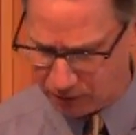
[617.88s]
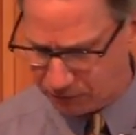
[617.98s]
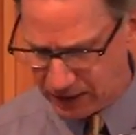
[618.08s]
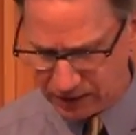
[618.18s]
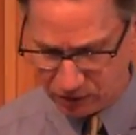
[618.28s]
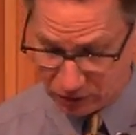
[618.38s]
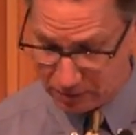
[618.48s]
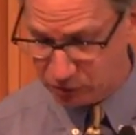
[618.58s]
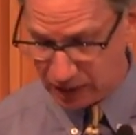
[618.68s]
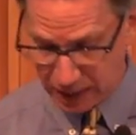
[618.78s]
faith
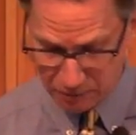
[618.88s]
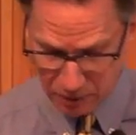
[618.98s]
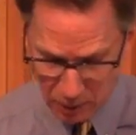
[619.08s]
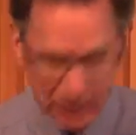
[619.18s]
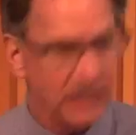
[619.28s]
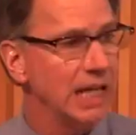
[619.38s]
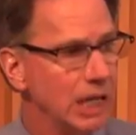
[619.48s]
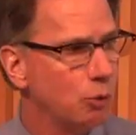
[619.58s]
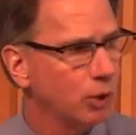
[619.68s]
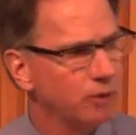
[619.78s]
seems in every way the
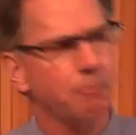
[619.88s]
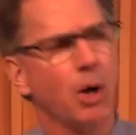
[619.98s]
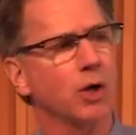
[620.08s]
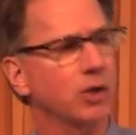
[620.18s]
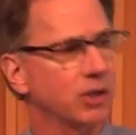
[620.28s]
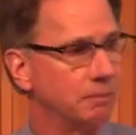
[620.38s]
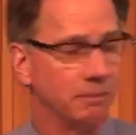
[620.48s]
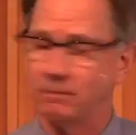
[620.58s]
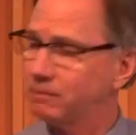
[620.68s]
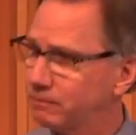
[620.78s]
equal of
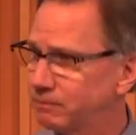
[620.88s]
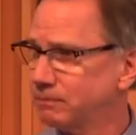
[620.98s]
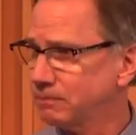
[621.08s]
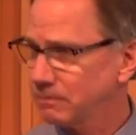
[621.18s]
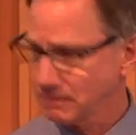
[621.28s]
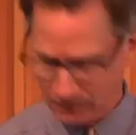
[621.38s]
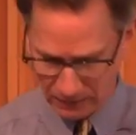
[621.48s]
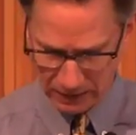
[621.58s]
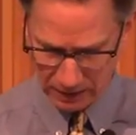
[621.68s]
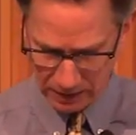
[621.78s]
martyrdom.
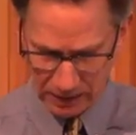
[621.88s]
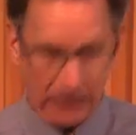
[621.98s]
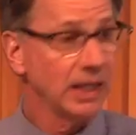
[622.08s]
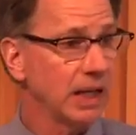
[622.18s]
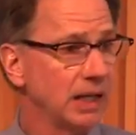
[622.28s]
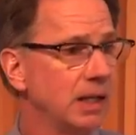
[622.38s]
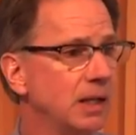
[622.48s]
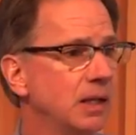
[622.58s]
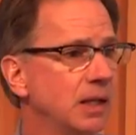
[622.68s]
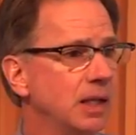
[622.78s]
And then
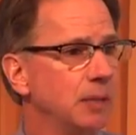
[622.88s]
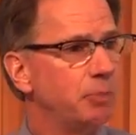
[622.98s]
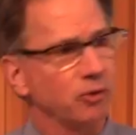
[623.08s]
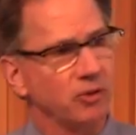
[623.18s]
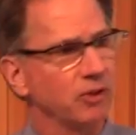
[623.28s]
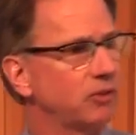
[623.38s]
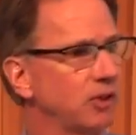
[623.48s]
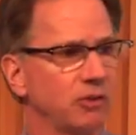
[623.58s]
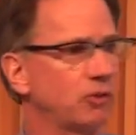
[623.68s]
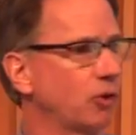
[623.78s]
he puts this
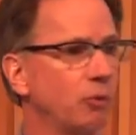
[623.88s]
that is so